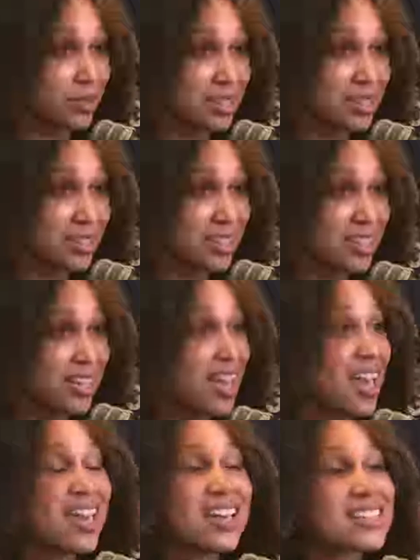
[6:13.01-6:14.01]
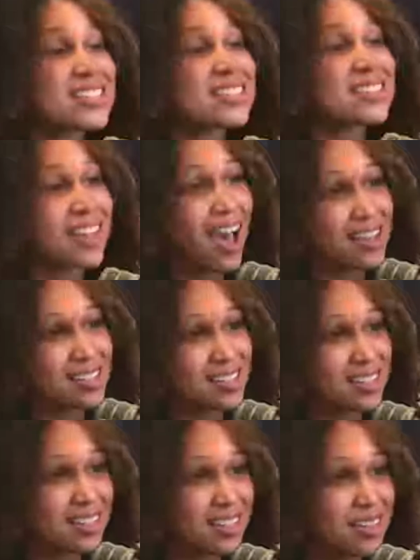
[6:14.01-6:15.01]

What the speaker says: Yeah, it's toxic.